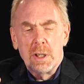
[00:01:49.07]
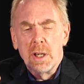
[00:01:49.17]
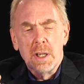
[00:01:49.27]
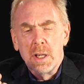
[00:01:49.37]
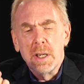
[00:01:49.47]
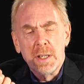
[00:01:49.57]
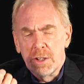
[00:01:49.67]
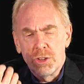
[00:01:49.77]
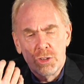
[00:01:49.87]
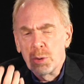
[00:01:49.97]
an
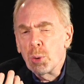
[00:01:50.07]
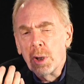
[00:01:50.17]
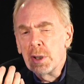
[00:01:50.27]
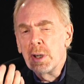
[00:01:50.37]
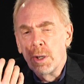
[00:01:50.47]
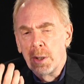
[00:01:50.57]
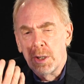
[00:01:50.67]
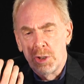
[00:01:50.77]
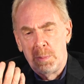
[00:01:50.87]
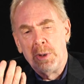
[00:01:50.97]
extraordinary
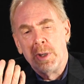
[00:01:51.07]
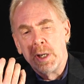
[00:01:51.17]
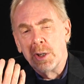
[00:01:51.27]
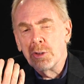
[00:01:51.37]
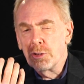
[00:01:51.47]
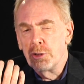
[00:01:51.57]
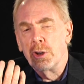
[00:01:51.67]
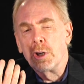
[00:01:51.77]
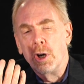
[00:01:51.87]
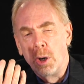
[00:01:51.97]
experience
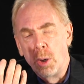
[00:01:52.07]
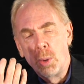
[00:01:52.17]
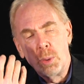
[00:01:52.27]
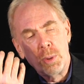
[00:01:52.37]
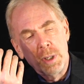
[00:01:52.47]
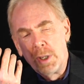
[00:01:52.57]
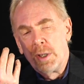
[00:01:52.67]
to go